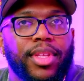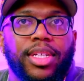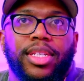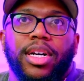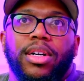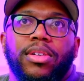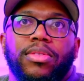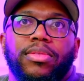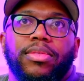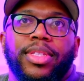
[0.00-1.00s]

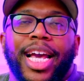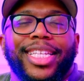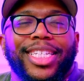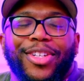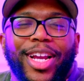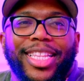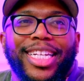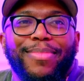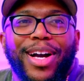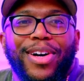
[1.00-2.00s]
So that's the great
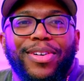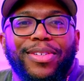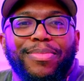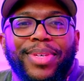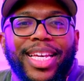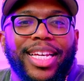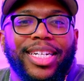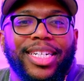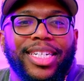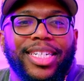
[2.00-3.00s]
thing about being
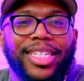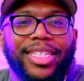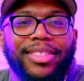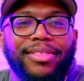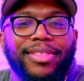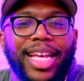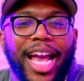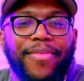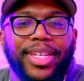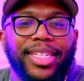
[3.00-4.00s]
being
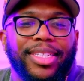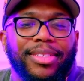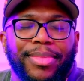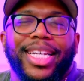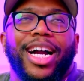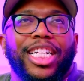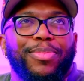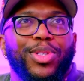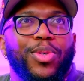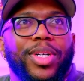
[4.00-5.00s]
an
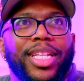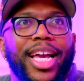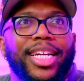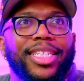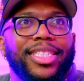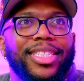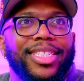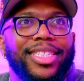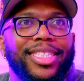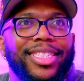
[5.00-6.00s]
entrepreneur with like
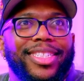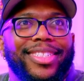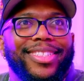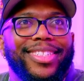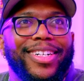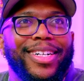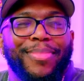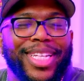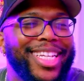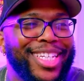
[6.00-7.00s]

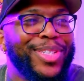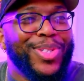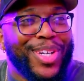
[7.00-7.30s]
ability to do